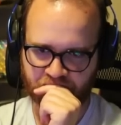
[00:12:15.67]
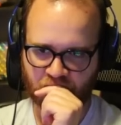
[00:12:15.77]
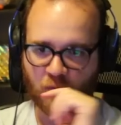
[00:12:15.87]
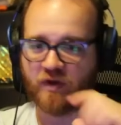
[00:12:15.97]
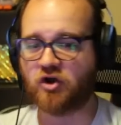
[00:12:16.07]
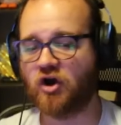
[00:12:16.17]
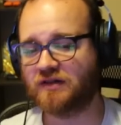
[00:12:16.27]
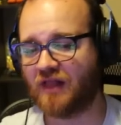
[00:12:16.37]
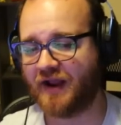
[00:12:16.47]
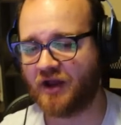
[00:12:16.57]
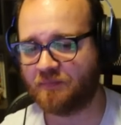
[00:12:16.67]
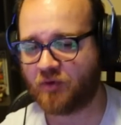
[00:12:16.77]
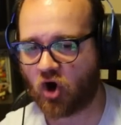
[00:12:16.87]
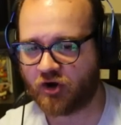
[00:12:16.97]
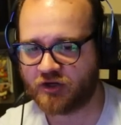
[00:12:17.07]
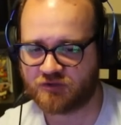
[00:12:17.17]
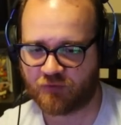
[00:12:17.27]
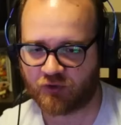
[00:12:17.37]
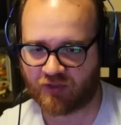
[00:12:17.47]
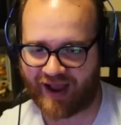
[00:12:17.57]
We could line up Carnage
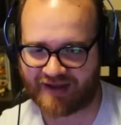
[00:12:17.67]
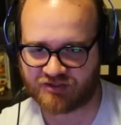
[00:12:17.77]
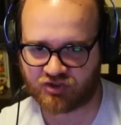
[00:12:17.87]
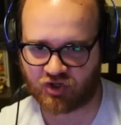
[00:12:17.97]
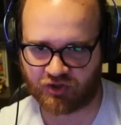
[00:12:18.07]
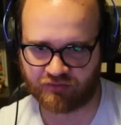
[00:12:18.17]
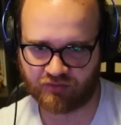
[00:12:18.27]
for the last turn.